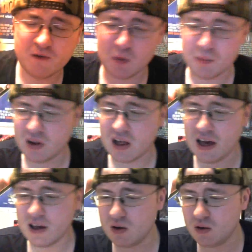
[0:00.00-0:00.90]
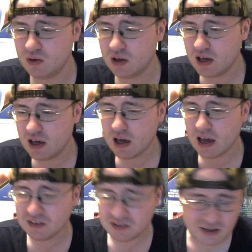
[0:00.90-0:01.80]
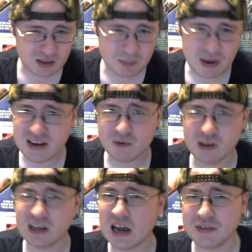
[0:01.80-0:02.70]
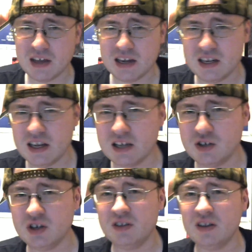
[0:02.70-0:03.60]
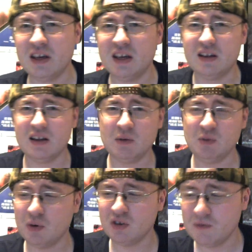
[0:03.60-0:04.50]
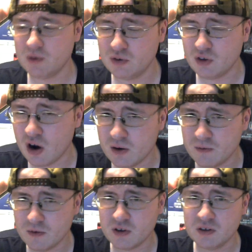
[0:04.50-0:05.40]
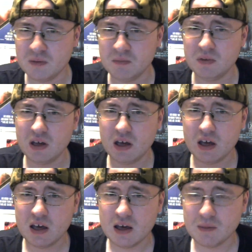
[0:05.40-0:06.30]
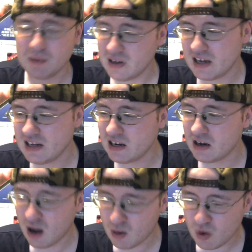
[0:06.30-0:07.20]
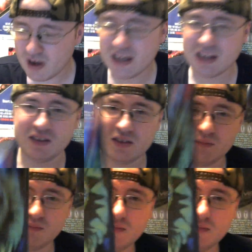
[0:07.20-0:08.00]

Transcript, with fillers: for Belial. At the same time, I never got that connection that I was supposed to feel sorry for him. But again, on one hand, it's